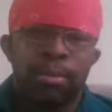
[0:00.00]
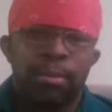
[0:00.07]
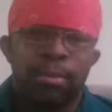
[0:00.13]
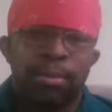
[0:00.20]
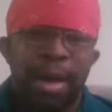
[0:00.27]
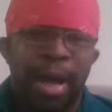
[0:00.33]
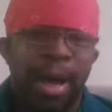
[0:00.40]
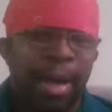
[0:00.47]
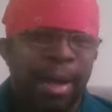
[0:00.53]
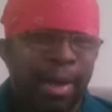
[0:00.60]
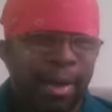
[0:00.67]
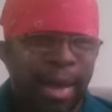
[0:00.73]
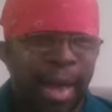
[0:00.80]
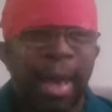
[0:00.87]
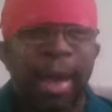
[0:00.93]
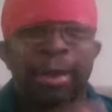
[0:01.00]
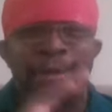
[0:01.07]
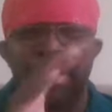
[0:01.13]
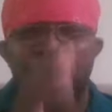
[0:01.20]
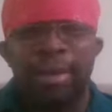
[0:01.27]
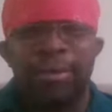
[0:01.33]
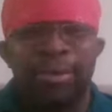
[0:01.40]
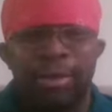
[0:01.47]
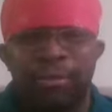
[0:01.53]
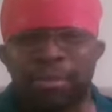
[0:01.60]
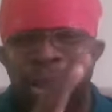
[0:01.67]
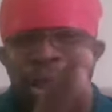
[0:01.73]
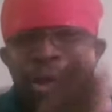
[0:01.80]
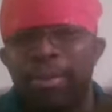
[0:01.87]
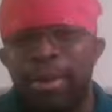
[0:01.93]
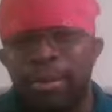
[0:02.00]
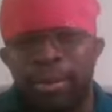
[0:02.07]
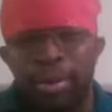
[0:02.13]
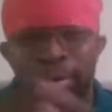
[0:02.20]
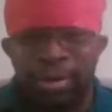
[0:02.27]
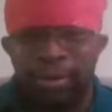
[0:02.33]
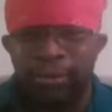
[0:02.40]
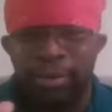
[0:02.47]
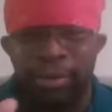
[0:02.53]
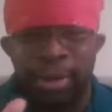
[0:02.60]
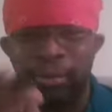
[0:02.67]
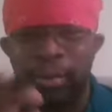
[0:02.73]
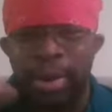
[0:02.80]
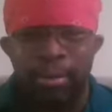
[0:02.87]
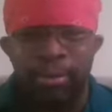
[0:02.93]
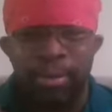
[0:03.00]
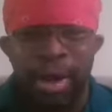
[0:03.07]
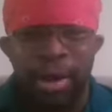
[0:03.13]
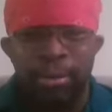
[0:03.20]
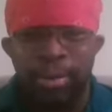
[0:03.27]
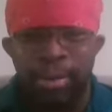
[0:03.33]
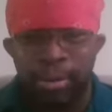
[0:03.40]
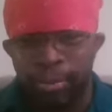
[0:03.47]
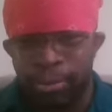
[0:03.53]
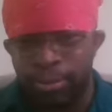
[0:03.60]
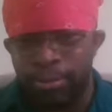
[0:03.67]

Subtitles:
by acting as if black people are different than red and brown people.